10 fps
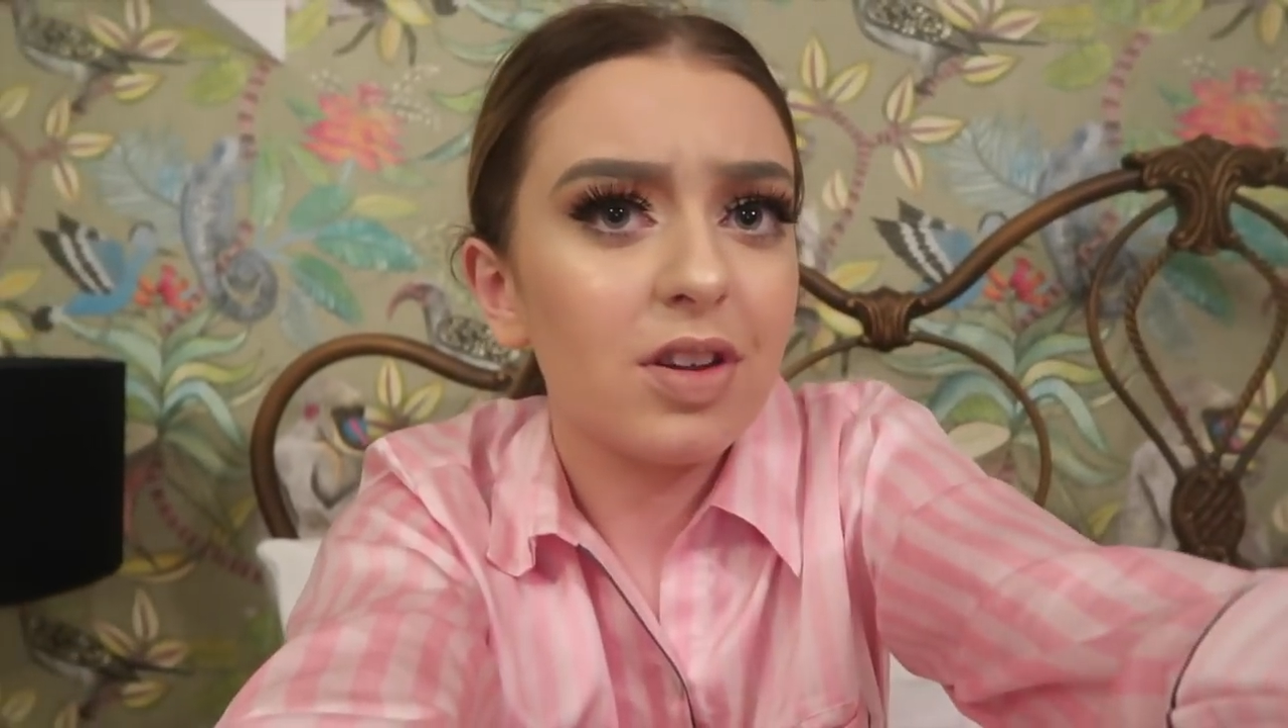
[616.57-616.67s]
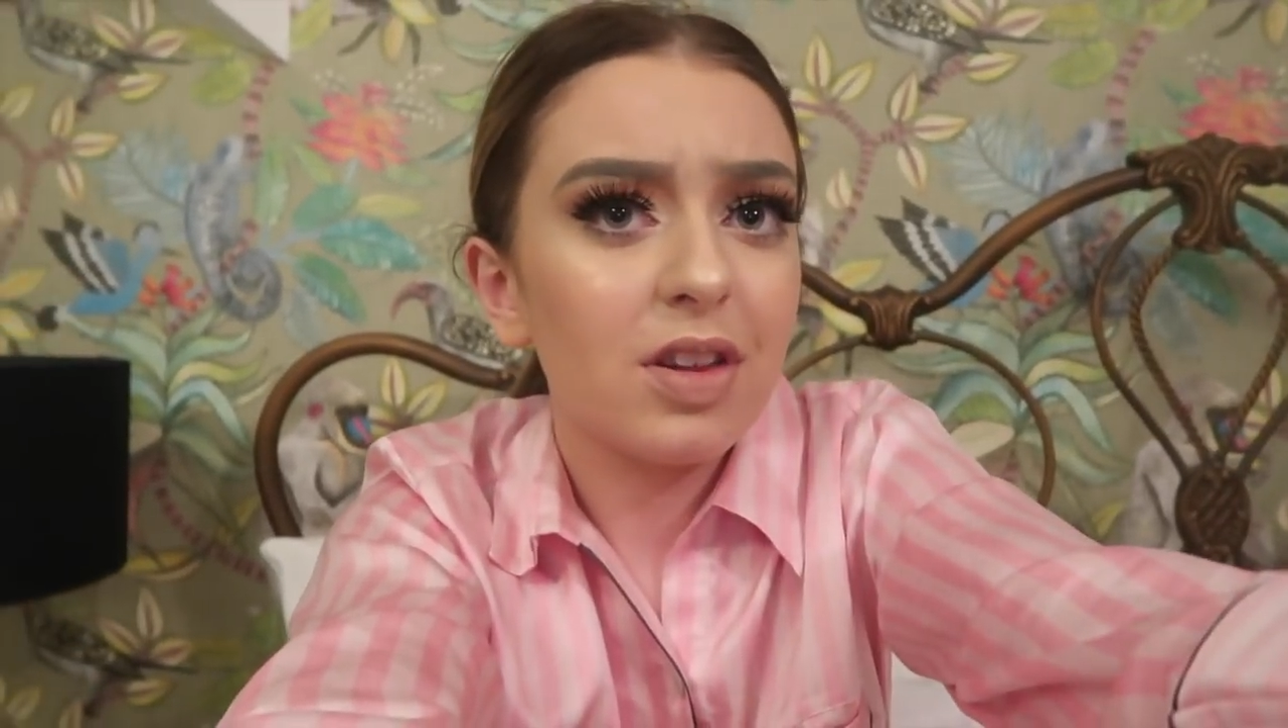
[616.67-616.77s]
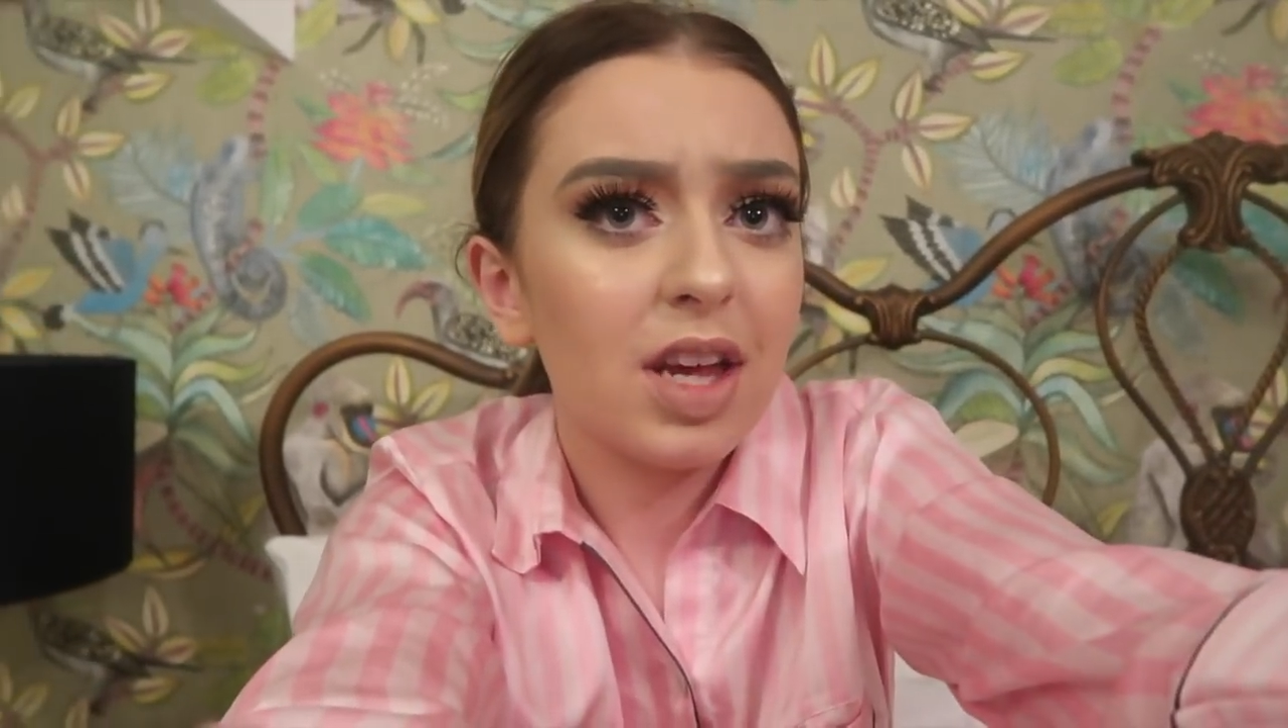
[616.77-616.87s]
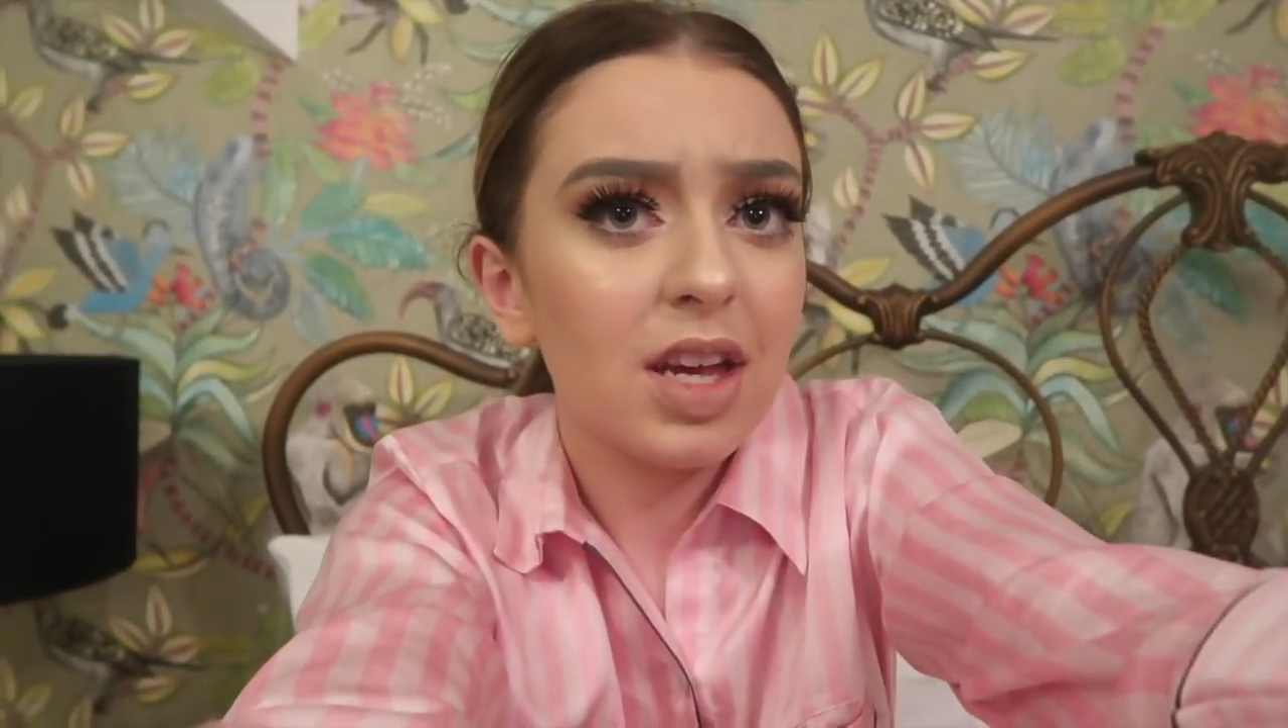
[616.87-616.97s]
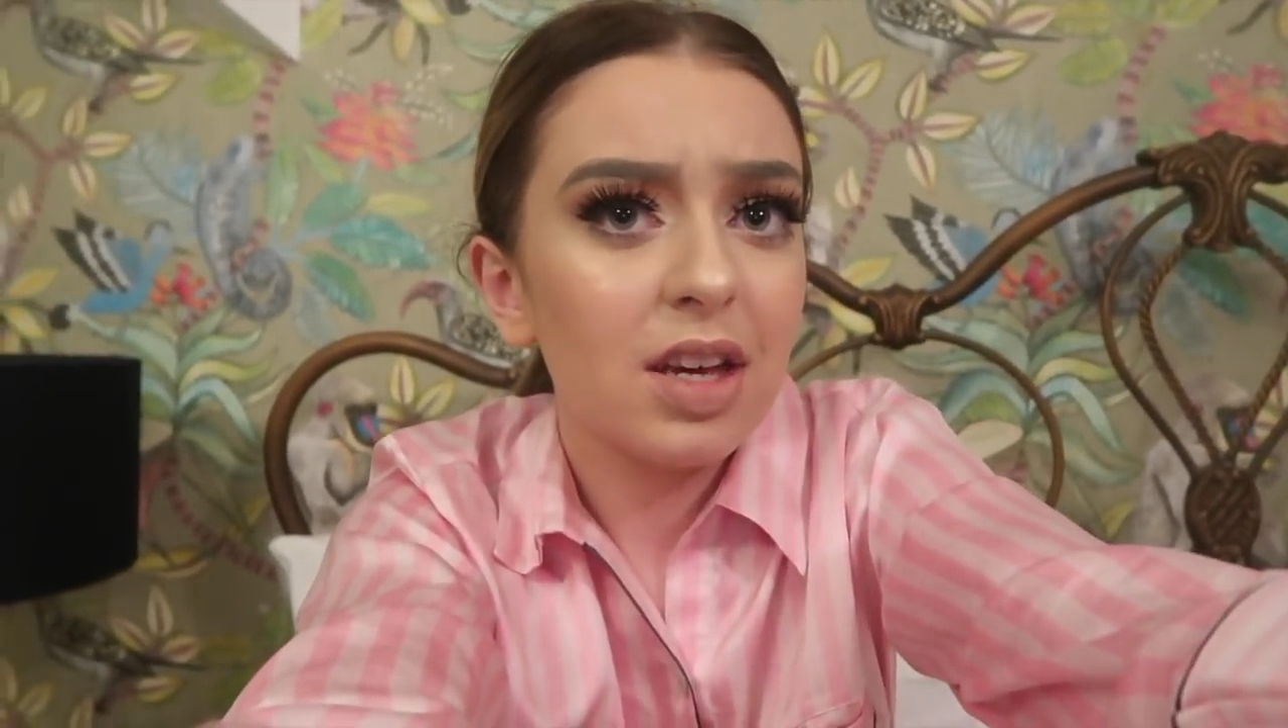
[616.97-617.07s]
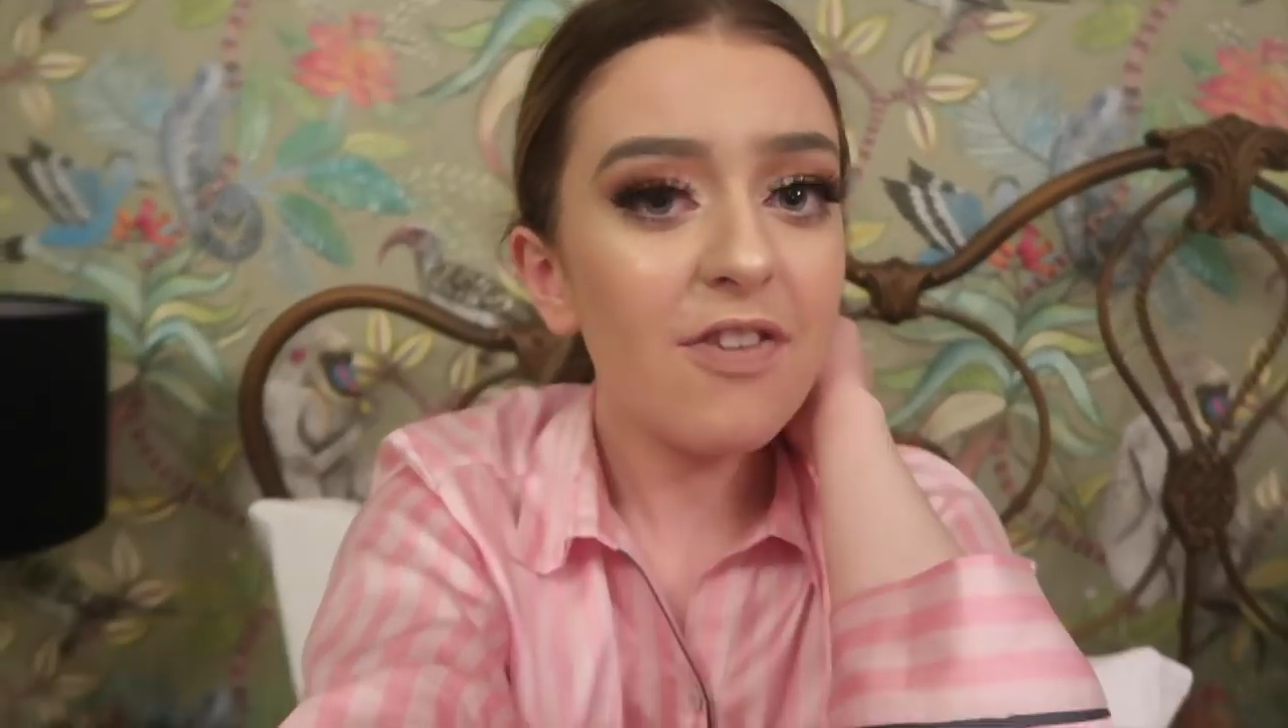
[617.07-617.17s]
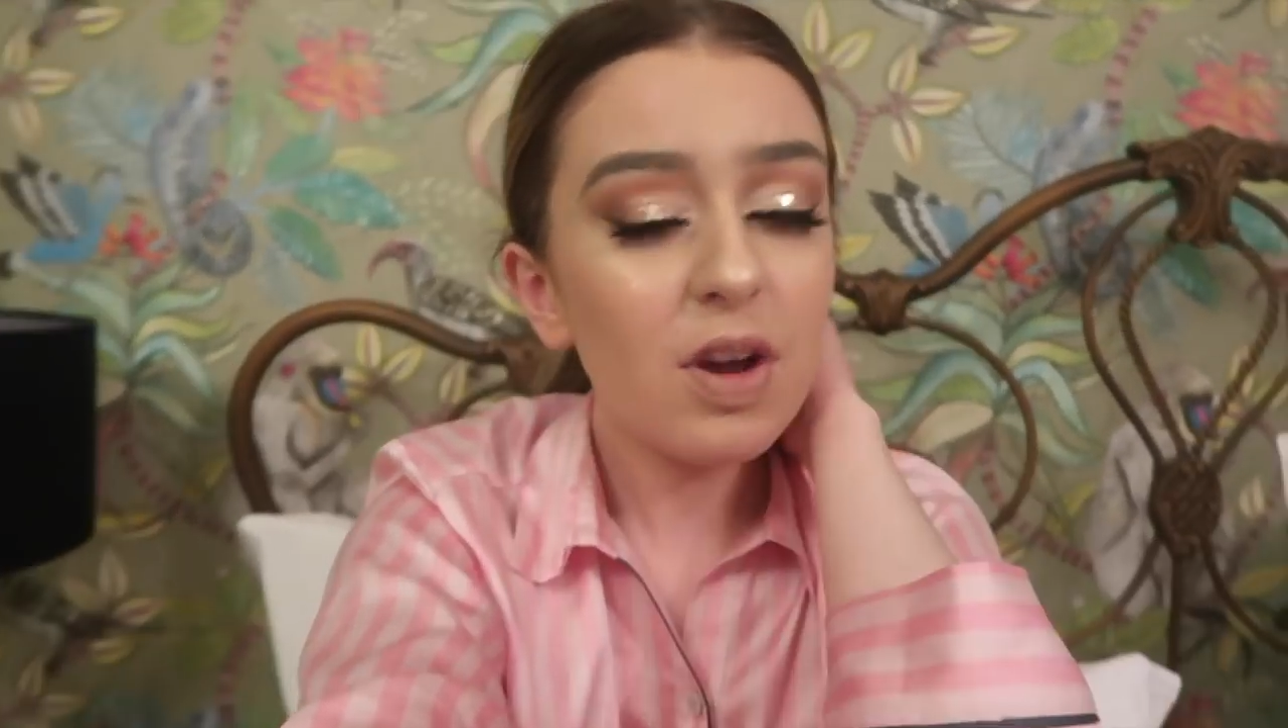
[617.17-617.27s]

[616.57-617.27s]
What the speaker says: I don't think.